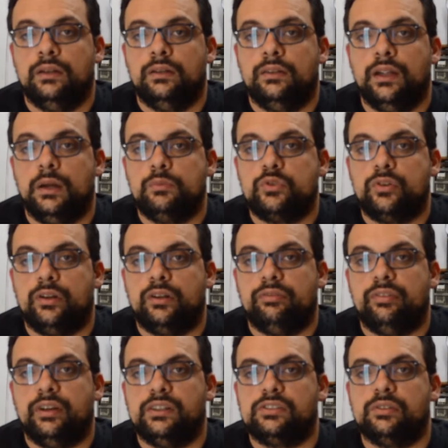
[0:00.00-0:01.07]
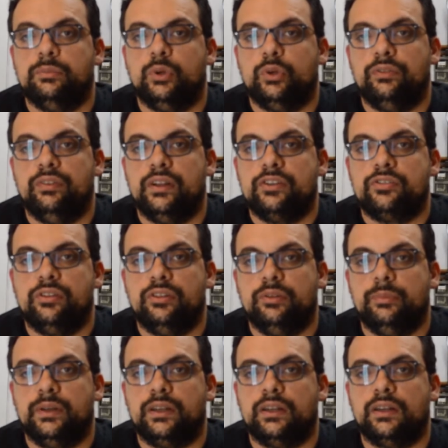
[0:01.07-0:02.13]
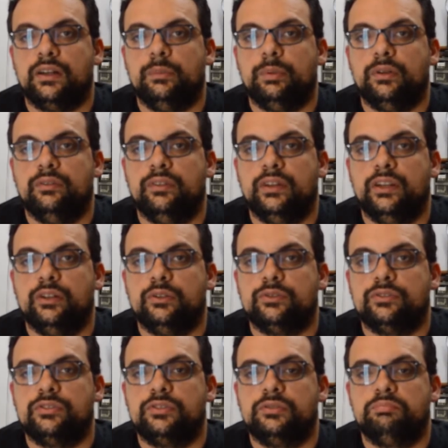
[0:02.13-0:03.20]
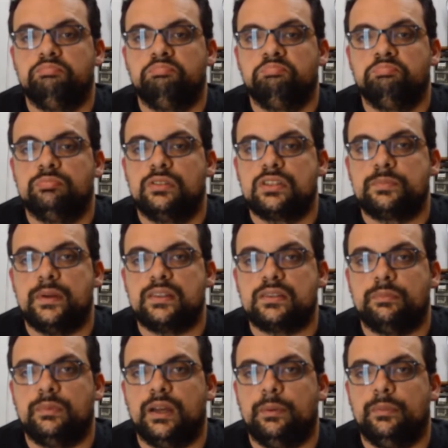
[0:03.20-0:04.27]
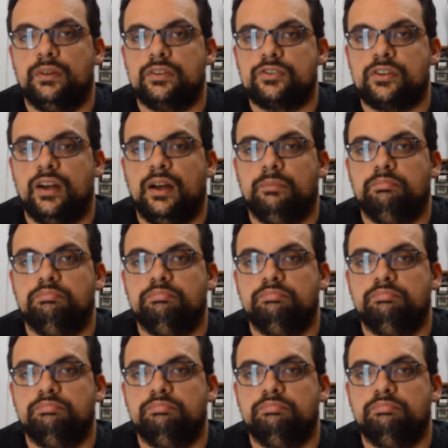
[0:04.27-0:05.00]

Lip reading: Now I'm trying to find some motivation to make a couple of videos, spend some time in the shop,